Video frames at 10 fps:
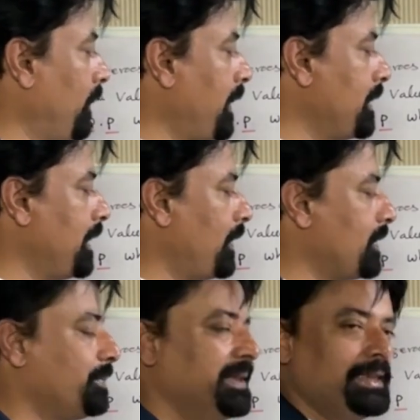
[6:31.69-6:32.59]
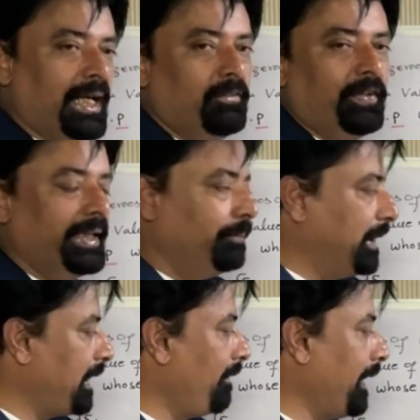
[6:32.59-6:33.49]
the zeros means alpha and
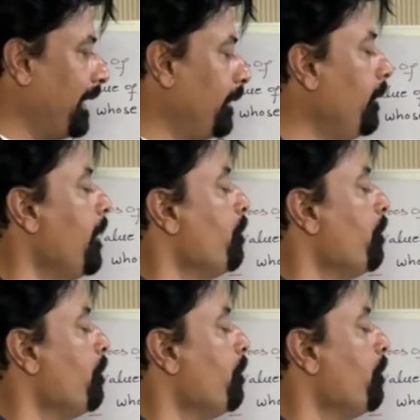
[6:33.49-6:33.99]
beta value.